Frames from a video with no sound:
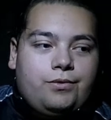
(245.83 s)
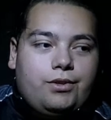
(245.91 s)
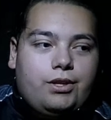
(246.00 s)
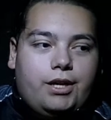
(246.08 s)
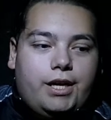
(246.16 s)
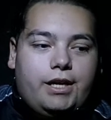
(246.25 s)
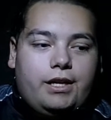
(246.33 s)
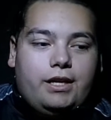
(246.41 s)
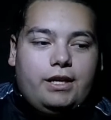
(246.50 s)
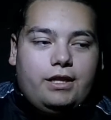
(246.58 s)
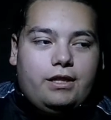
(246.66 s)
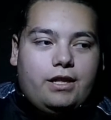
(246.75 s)

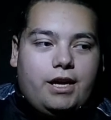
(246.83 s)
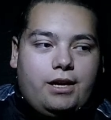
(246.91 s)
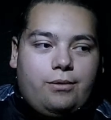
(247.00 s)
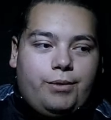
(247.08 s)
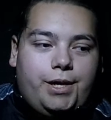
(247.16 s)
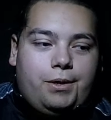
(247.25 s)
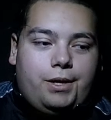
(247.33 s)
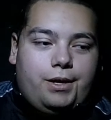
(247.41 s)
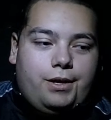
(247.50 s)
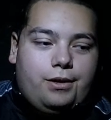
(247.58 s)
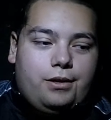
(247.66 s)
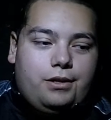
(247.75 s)
We
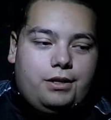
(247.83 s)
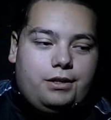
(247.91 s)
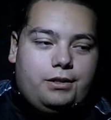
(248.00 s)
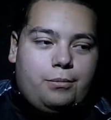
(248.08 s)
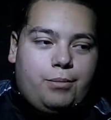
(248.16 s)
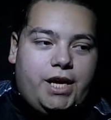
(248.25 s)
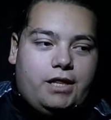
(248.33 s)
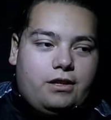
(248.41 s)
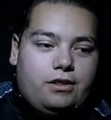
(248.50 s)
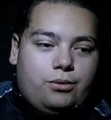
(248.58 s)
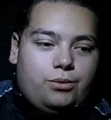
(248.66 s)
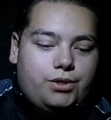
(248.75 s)
debate that
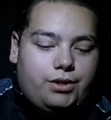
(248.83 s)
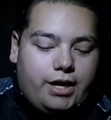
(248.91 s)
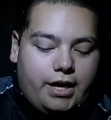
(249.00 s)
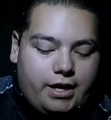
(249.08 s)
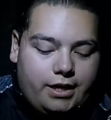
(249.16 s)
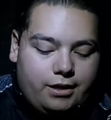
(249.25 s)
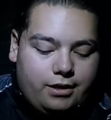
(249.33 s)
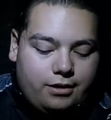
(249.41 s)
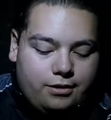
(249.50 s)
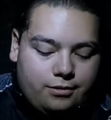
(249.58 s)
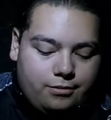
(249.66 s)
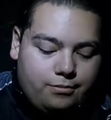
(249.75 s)
those are canon,
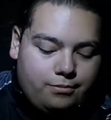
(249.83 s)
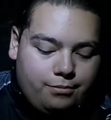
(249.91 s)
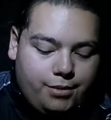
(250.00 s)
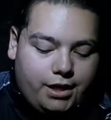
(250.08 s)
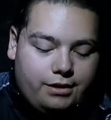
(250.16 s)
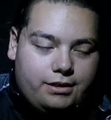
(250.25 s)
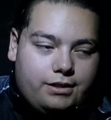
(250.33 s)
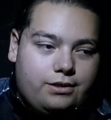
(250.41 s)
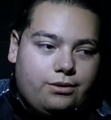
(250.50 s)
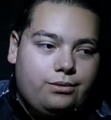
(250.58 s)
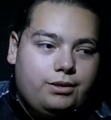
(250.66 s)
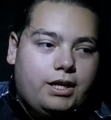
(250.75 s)
because this
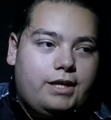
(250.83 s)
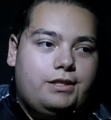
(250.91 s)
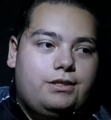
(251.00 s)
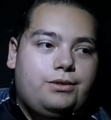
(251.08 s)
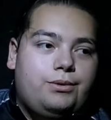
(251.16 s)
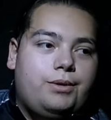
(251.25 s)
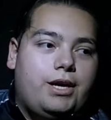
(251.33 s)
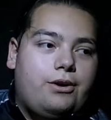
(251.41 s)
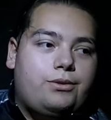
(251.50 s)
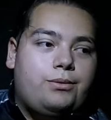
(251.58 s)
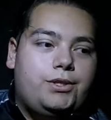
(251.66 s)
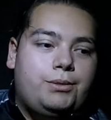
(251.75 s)
all ties to
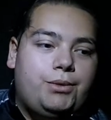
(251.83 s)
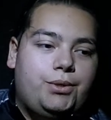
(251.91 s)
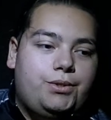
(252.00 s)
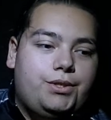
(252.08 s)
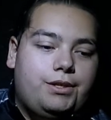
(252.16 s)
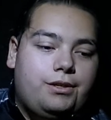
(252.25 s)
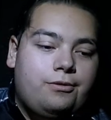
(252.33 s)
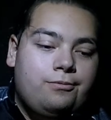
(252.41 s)
Eric's retribution,